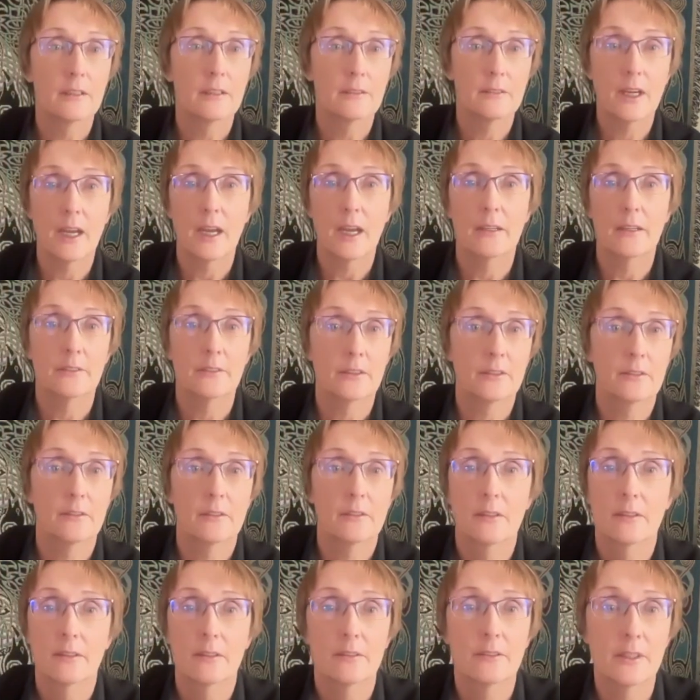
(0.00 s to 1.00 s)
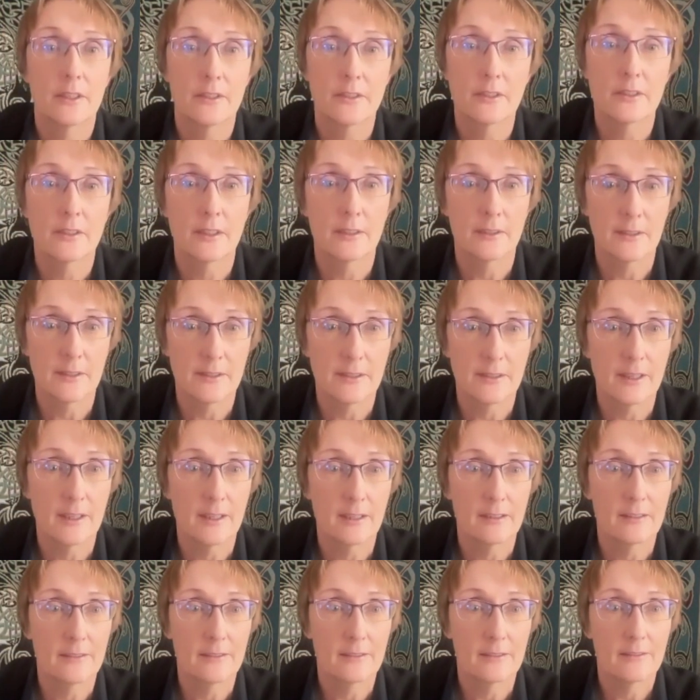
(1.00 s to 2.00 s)
that
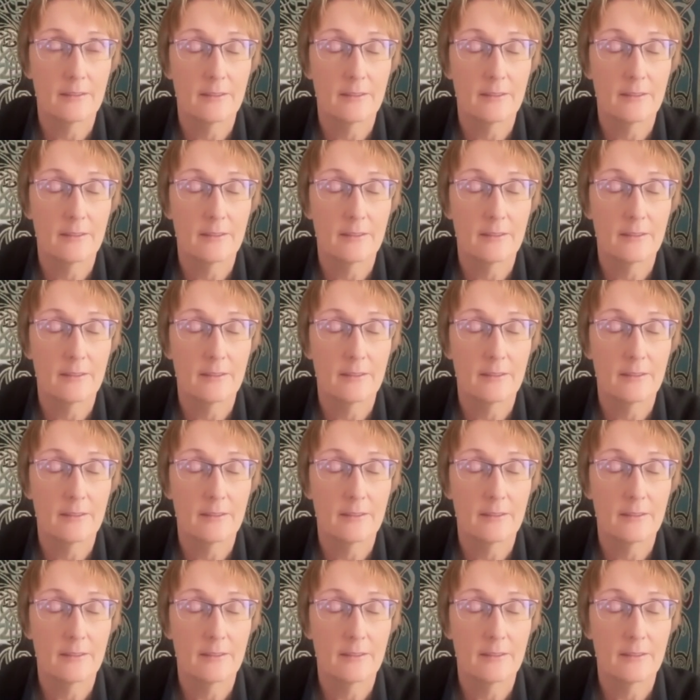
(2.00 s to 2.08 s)
distancing